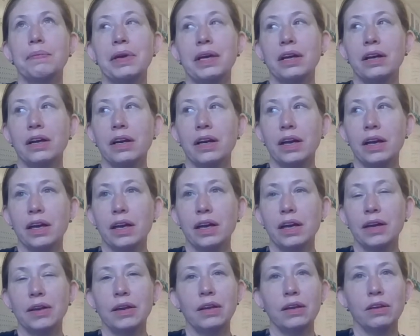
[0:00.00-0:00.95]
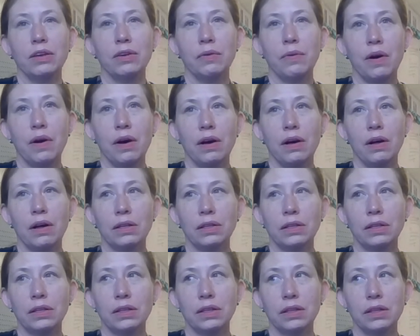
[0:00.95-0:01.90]
period, you
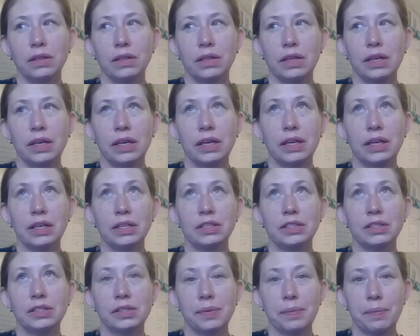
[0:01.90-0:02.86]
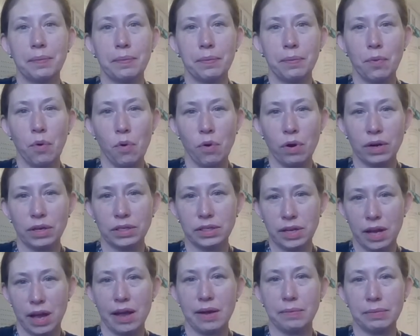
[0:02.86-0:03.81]
all needed some more
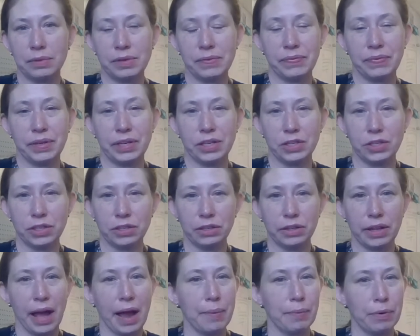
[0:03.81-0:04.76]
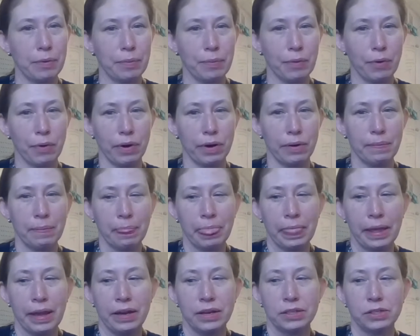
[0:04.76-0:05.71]
time to finish your lab report.
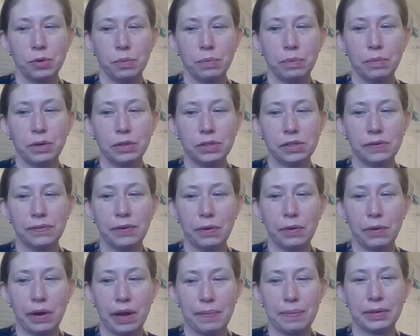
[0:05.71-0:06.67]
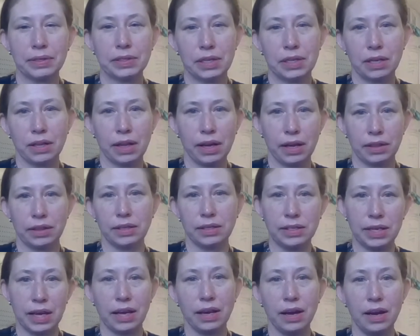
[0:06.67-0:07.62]
So most of you were able to collect the
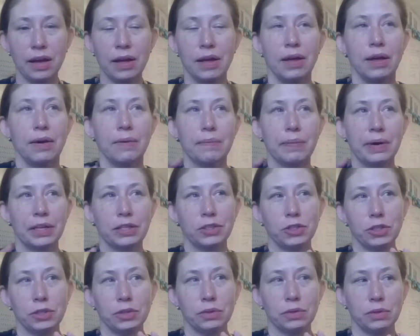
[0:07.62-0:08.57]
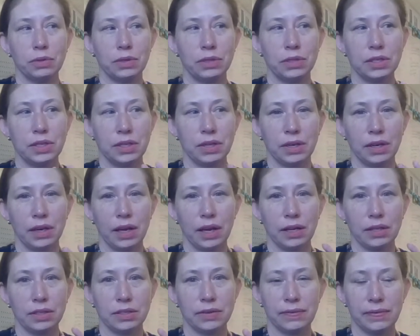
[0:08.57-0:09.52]
data, but you didn't
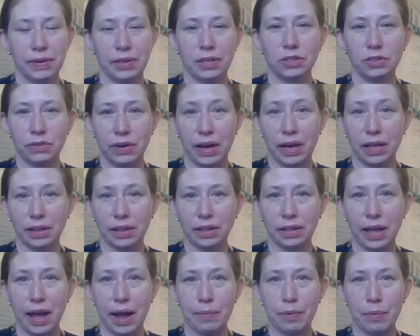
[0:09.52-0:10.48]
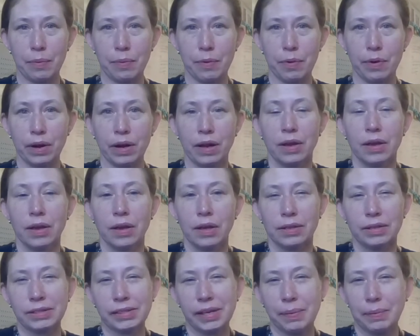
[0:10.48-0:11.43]
get to finish writing the lab report.
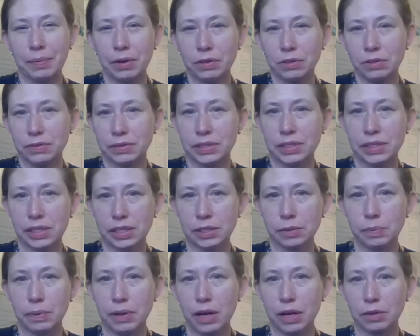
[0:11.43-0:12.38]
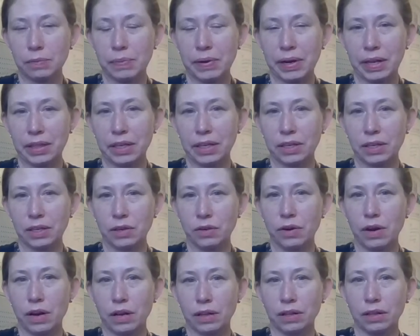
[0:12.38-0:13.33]
The same goes for sixth block, but I think that
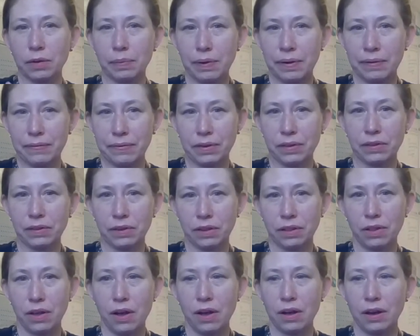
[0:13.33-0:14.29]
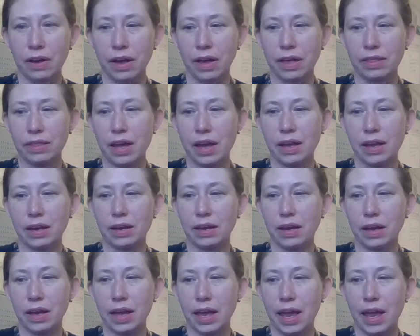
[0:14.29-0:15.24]
you got a little bit further along. And
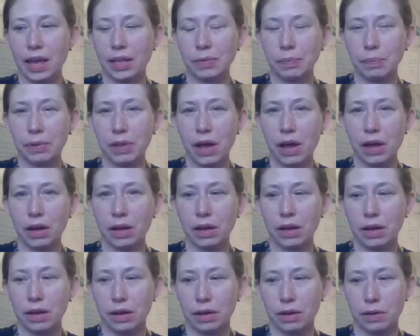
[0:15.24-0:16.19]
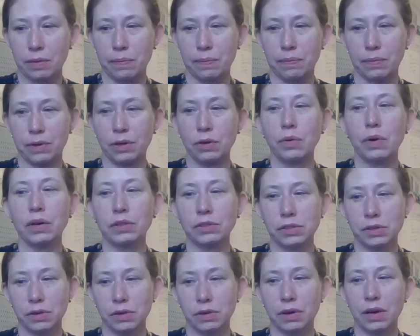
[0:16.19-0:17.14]
then eighth block, you
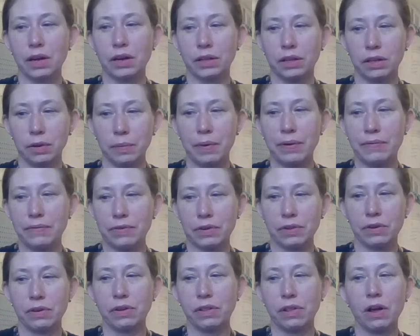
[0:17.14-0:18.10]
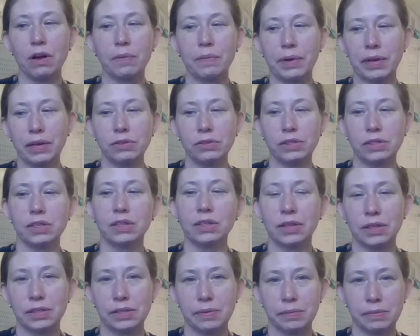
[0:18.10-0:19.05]
also got a little bit further along, but you still
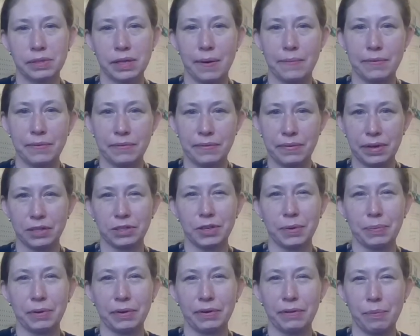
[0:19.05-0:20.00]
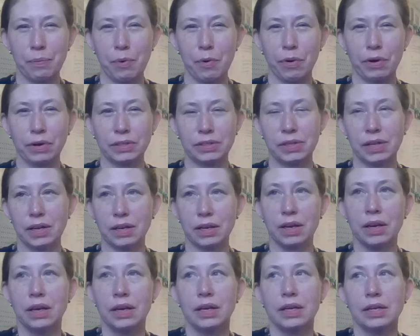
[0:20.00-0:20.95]
need some time to finish up your reports
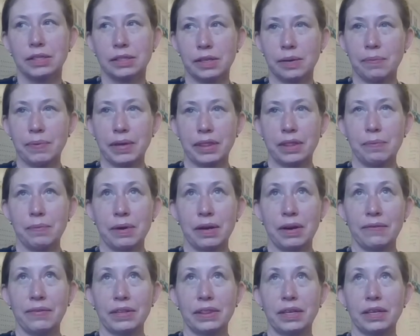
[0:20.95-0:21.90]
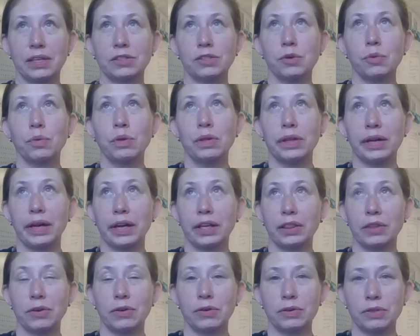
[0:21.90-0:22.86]
and submit them and everything. So we'll look
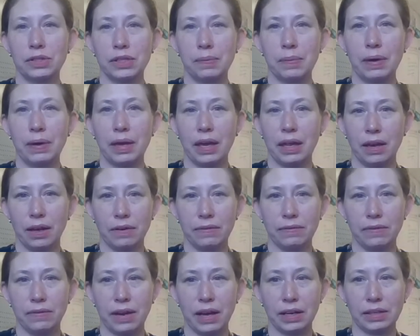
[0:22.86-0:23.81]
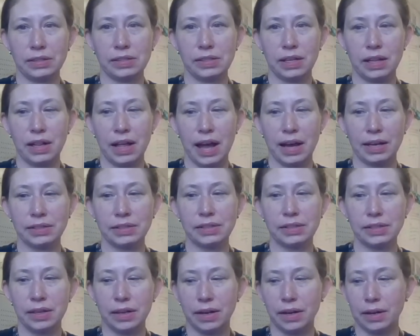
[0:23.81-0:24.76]
at those at the beginning of next
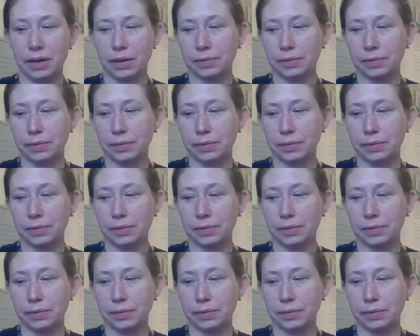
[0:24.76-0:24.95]
class.